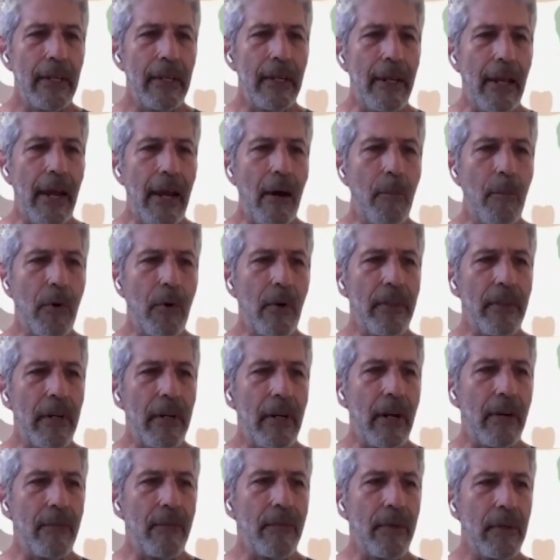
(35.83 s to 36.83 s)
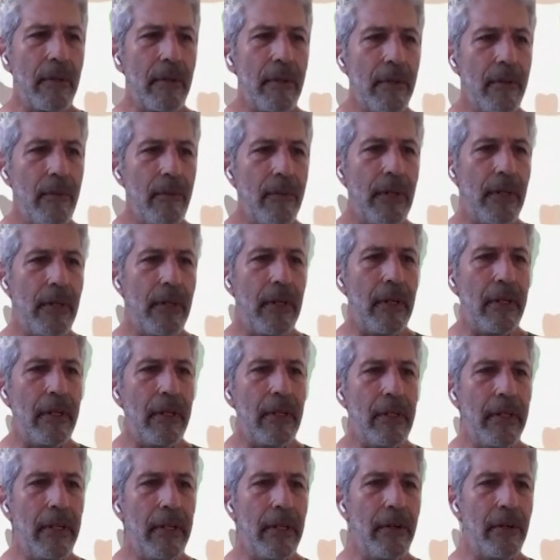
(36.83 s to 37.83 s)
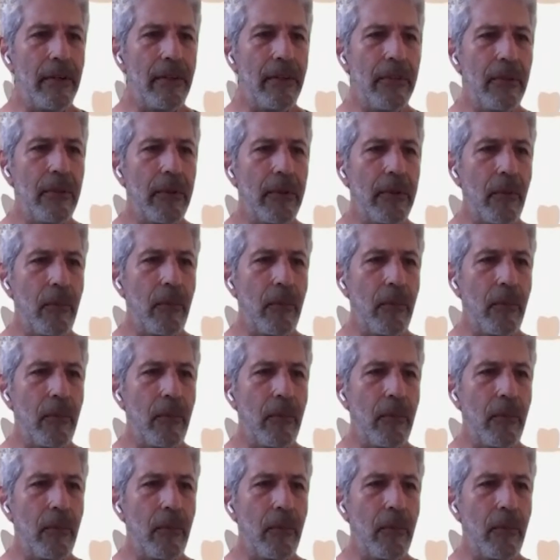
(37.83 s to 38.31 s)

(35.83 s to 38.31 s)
Now more than ever, we need leaders who